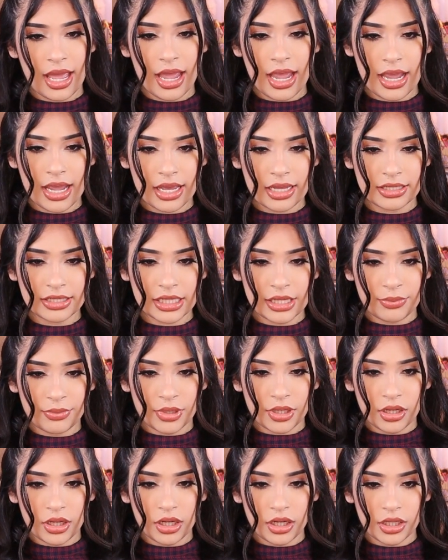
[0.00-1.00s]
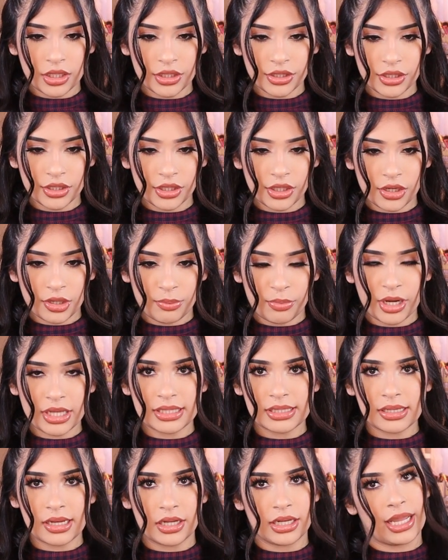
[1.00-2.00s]
and it would hug your
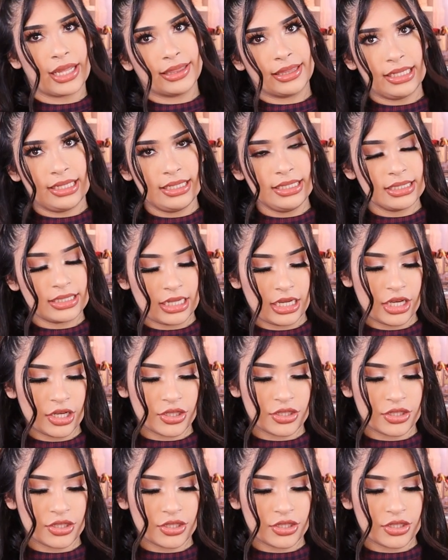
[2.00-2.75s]
breast like this.